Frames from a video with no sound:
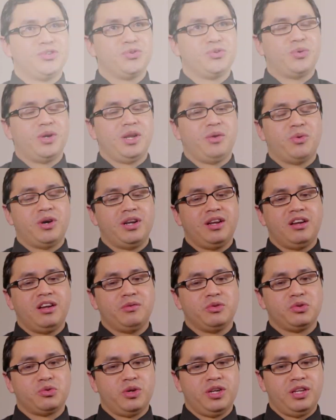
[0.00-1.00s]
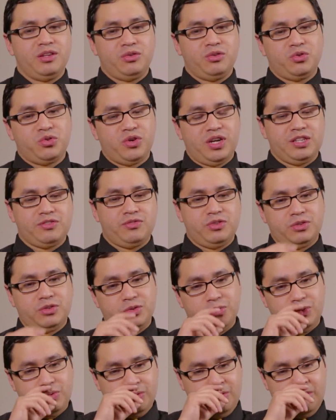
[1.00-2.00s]
turned 21 and I was ready to transfer
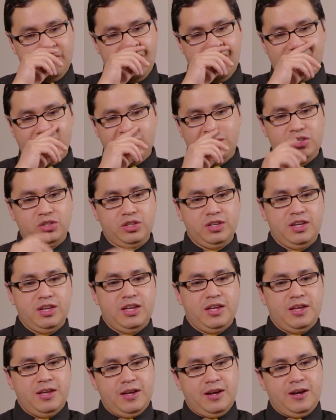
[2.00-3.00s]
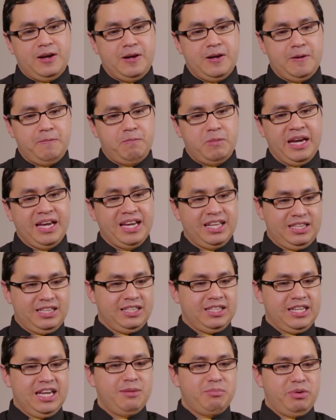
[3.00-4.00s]
to college. Um, I got
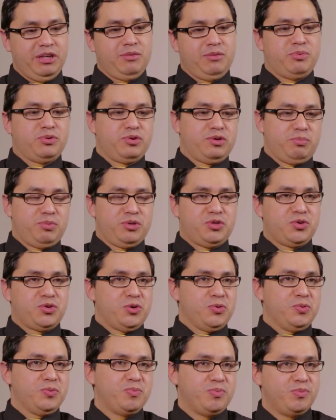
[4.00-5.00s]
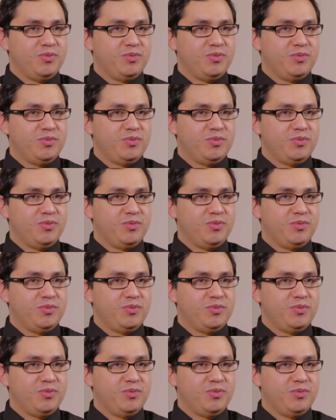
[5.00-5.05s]
detained by the Border Patrol